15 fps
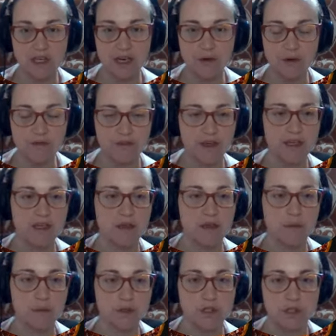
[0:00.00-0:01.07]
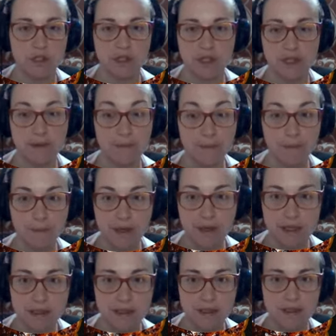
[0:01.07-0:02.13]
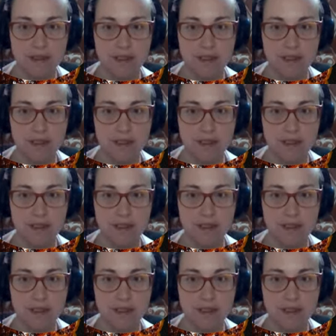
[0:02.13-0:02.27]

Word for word: I would find a butcher that makes these